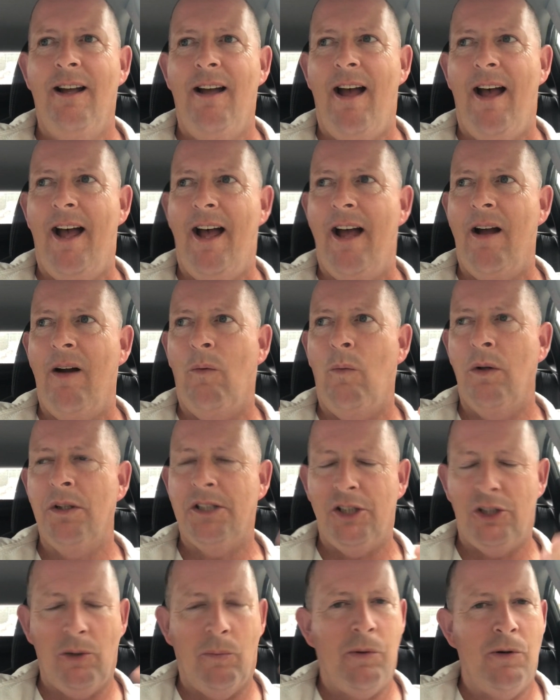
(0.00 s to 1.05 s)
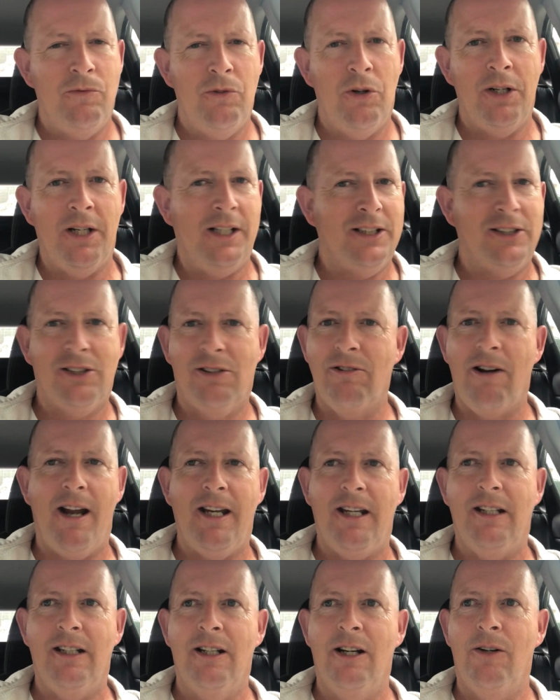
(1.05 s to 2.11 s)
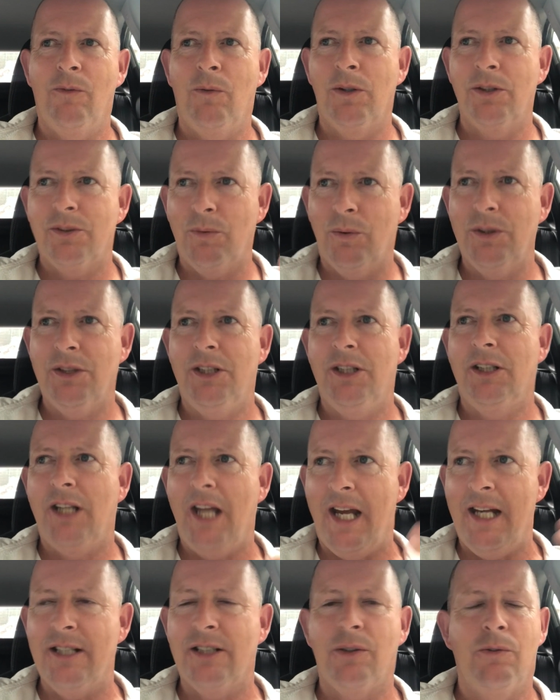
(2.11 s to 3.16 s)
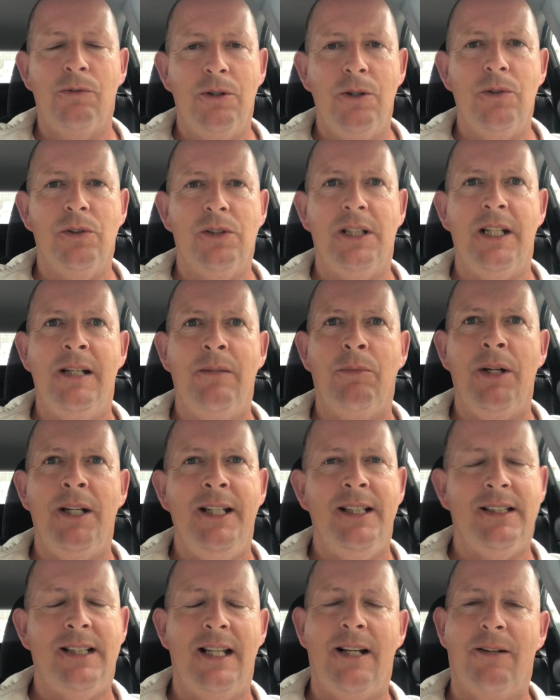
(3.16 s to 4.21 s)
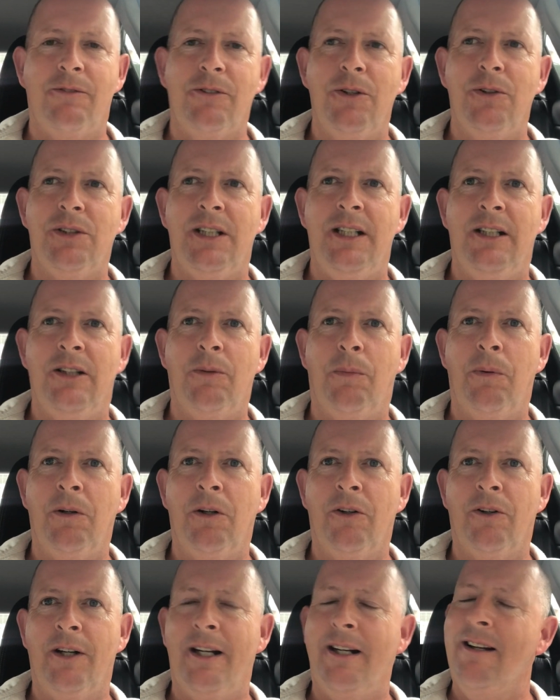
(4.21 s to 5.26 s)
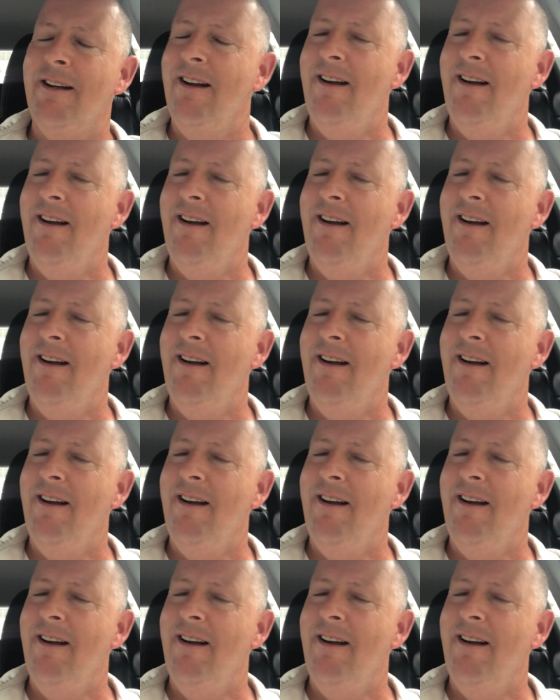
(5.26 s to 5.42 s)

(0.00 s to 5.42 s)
Uh, once it's up and running, it's great. You know, once, once you get into a routine, but you need to get that routine up and running.